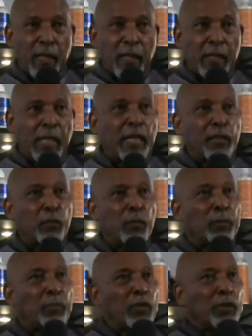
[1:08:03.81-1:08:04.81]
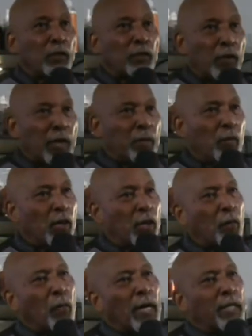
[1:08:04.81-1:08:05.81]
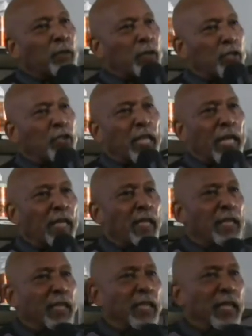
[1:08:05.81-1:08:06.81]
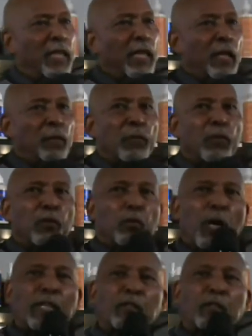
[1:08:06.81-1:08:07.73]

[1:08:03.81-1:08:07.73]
Yes, we brought the framework of white Christianity because white